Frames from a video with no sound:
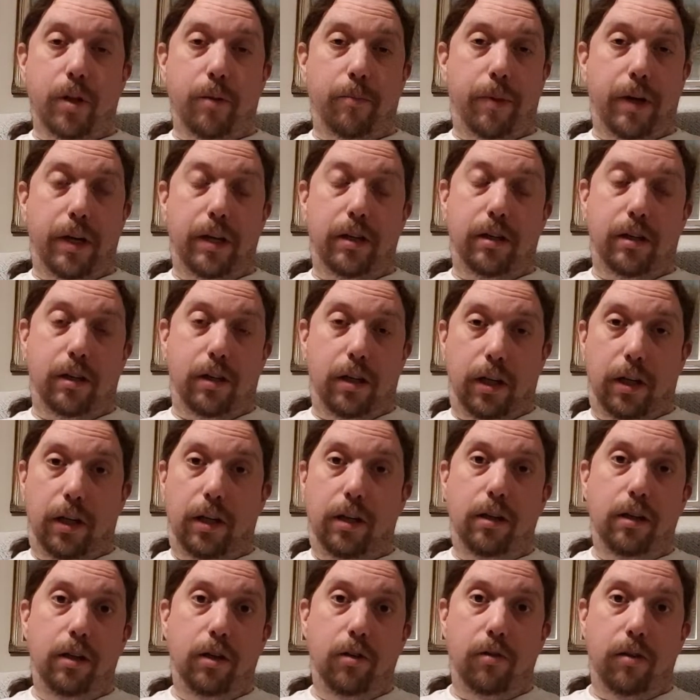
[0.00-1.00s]

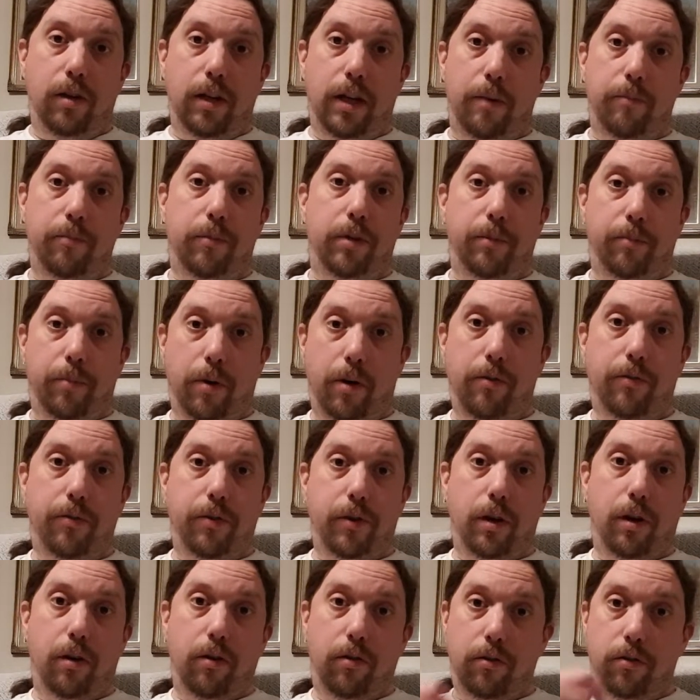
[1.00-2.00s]
Basically, you can empty both of
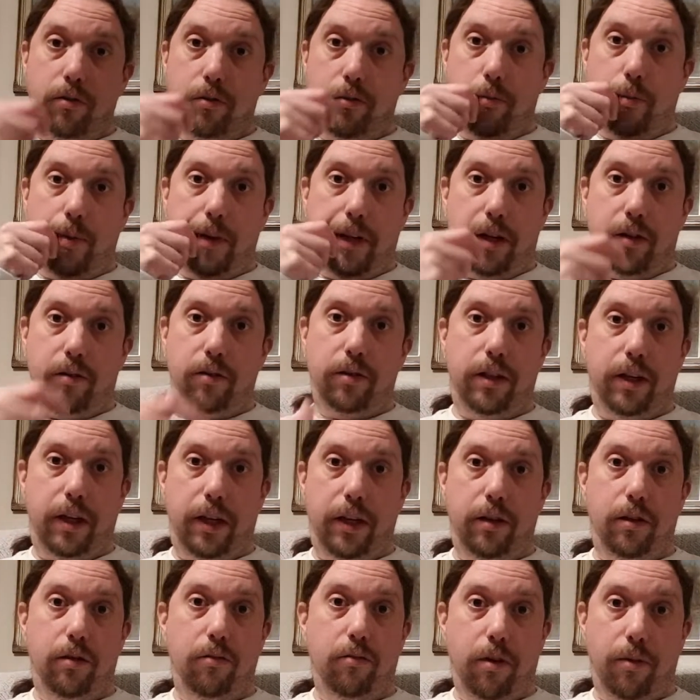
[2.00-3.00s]
those without it
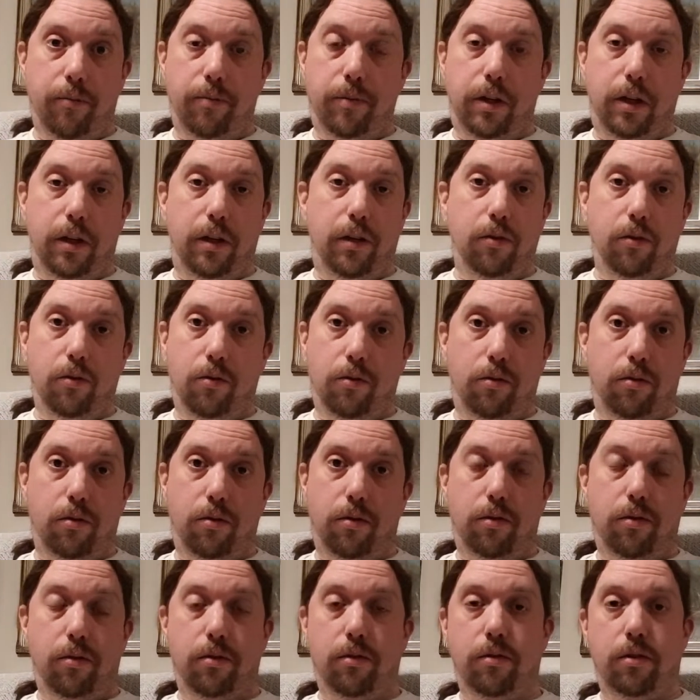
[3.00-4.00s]
interrupting
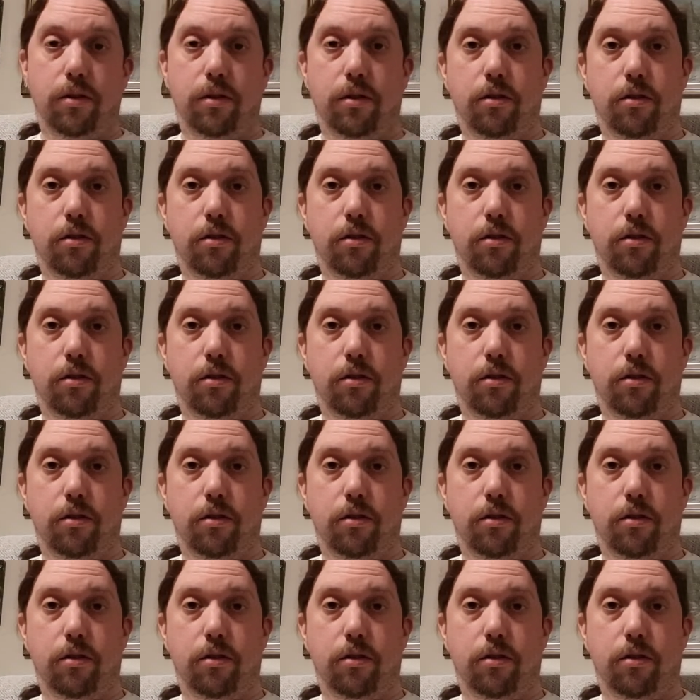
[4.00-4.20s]
or